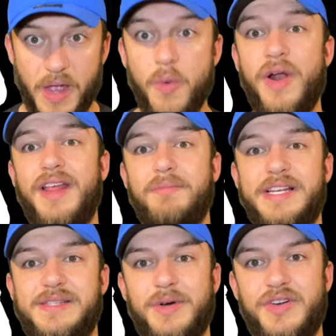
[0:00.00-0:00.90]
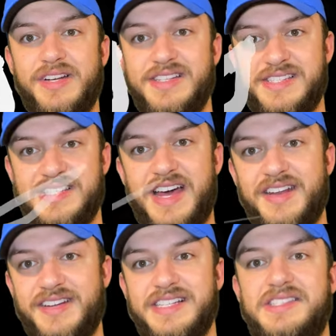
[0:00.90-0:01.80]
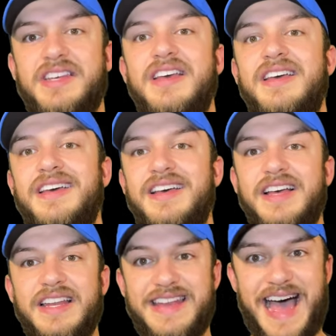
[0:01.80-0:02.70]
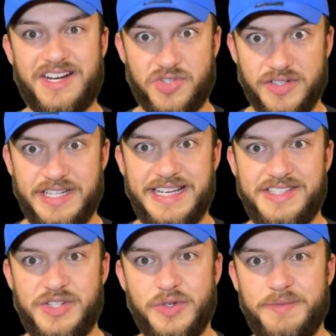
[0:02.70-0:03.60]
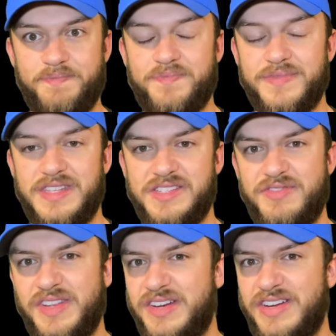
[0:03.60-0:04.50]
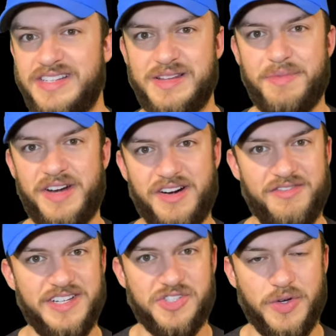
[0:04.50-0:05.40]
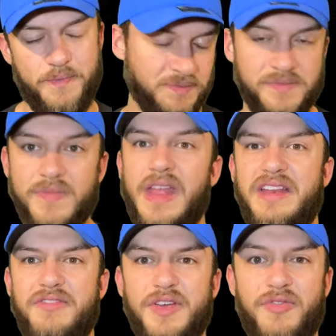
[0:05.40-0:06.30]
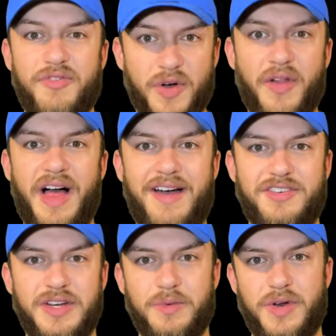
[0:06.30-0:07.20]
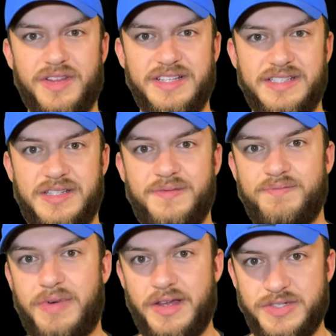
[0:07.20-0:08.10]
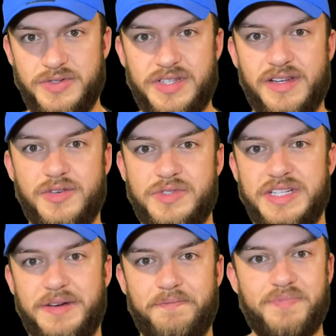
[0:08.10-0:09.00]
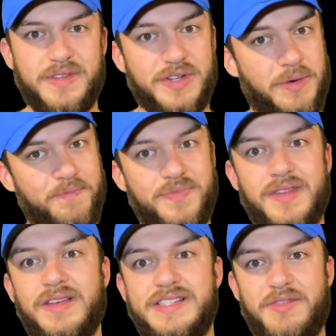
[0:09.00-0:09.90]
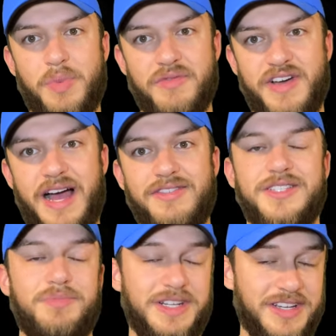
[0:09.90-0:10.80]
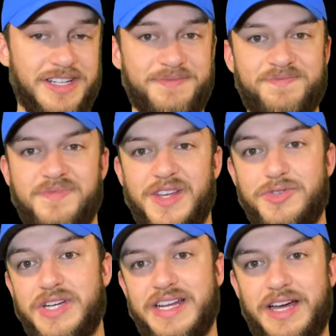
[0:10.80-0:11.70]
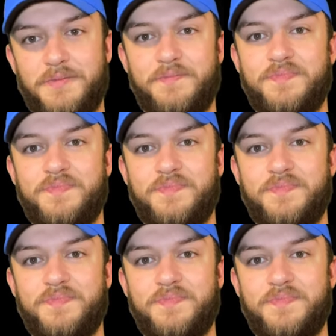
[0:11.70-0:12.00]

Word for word: What I like best about it is it's got a nice natural taste to it. Doesn't feel like you're eating something artificial, and you feel full after eating one of these, probably due to the oats in it. So 7.5, it's pretty good. Go check it out.